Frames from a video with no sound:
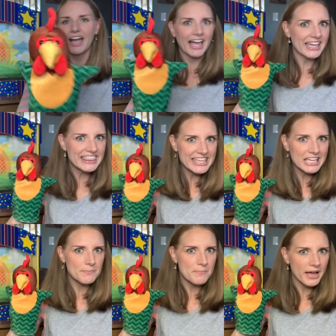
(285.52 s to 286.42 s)
I think
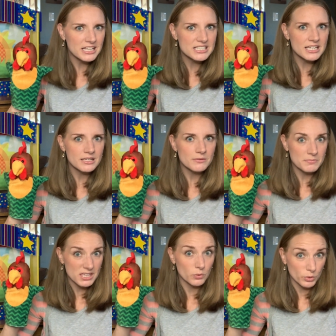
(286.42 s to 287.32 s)
it might
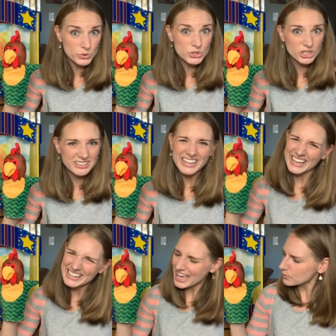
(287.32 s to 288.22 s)
be a rooster,
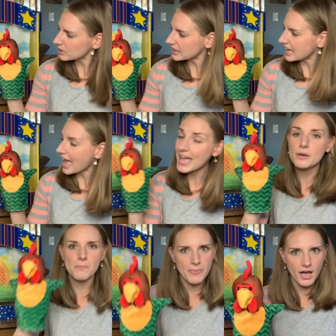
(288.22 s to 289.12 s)
not really a
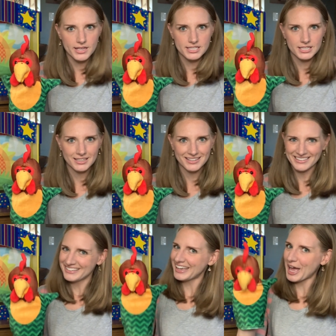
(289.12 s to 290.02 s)
hen, but
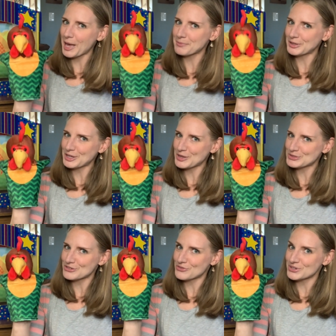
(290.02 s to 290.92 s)
I'm going to use
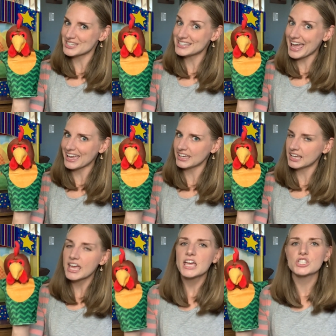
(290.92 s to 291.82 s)
it for today.
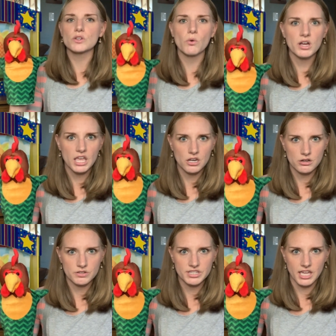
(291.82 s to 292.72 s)
So I want to
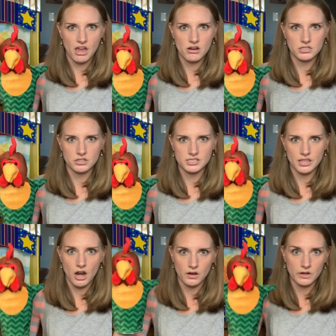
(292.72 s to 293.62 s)
introduce the characters that
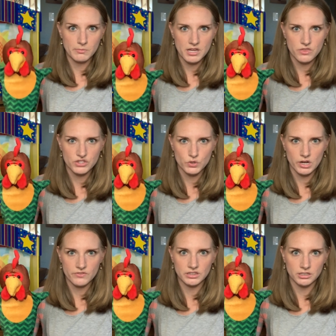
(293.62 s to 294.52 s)
are going to be in the story
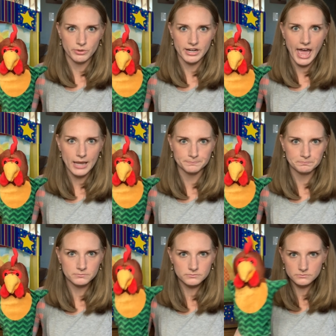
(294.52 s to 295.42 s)
of the Little Red Hen.
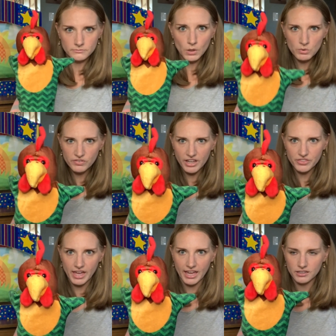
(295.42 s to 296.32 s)
We've got
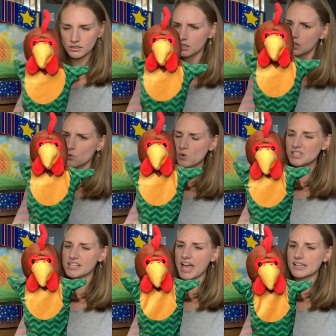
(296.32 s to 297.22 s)
the hen. What
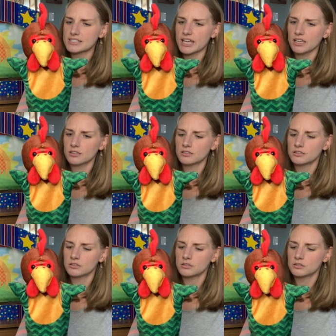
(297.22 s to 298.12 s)
does a hen say?
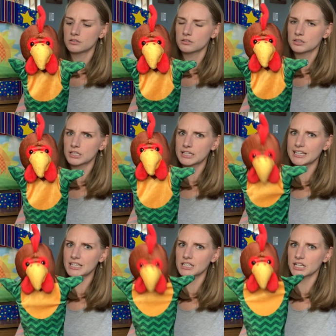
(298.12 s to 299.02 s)

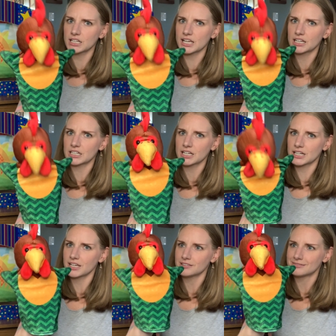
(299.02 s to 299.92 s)
Cluck, cluck, cluck, cluck, cluck.